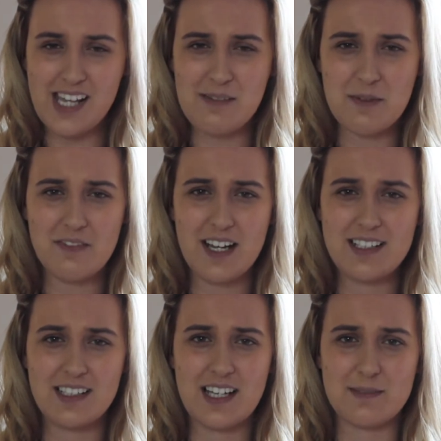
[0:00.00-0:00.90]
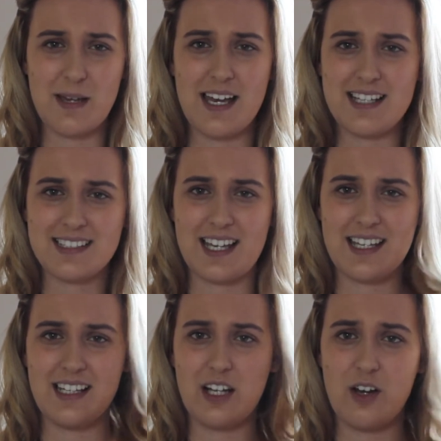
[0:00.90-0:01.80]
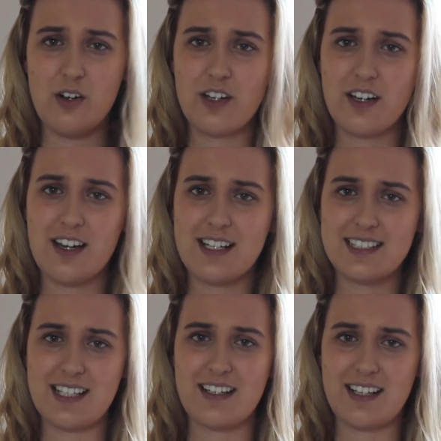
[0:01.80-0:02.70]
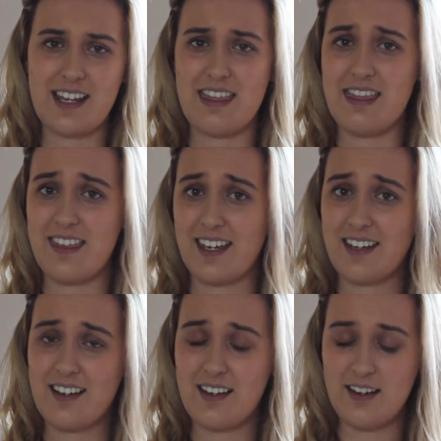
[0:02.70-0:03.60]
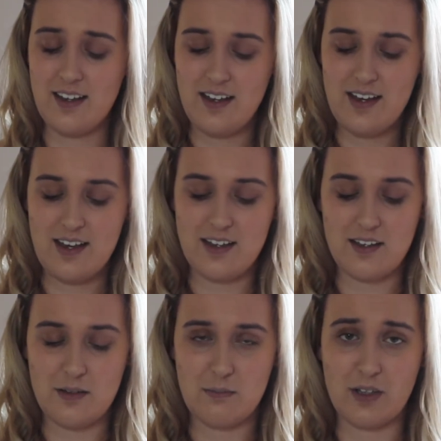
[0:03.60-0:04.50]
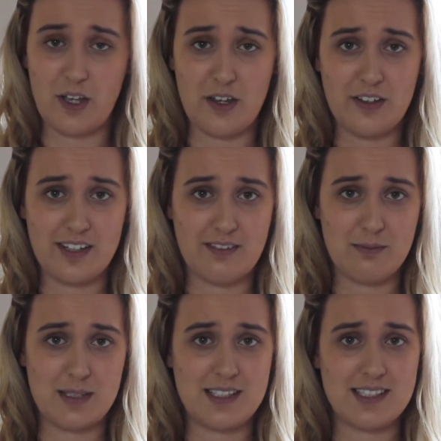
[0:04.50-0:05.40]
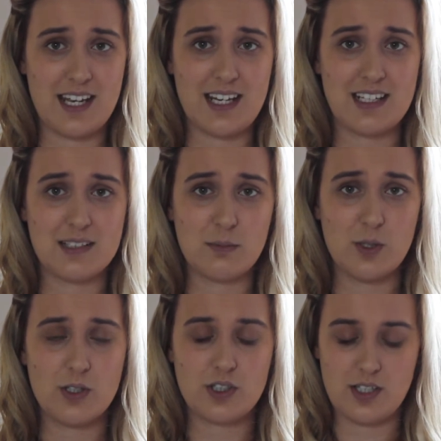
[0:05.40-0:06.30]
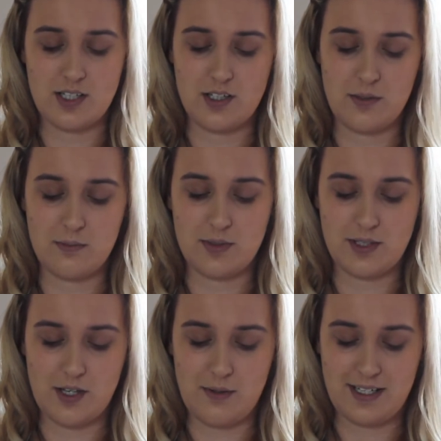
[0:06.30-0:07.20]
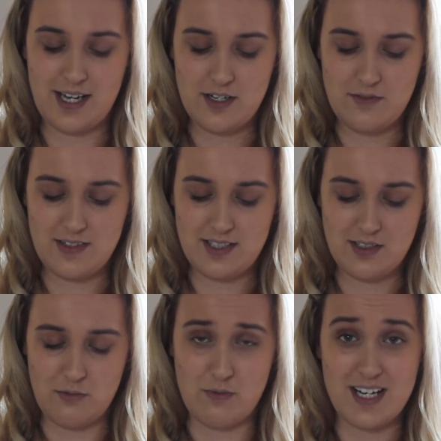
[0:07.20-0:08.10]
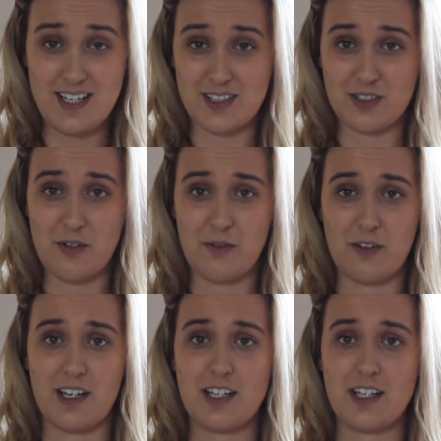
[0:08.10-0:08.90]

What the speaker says: I've been finding as my hair's getting longer and it's kind of getting thicker, the curls haven't been staying as much. So this is a rediscovery.